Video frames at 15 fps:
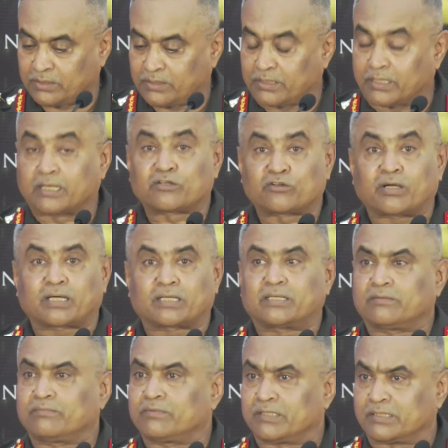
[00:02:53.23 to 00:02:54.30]

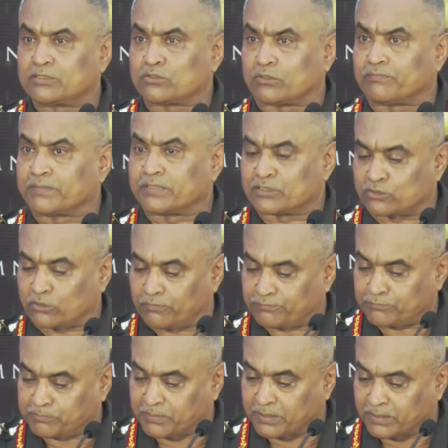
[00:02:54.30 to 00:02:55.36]
attractiveness of its
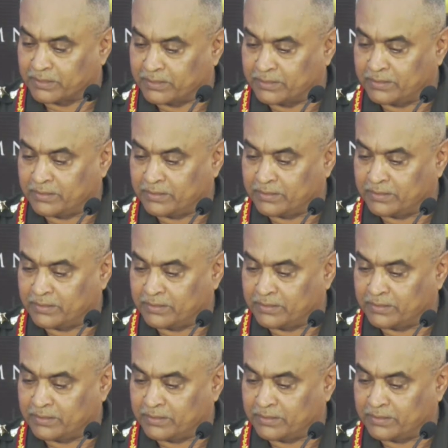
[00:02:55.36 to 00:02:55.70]
soft power,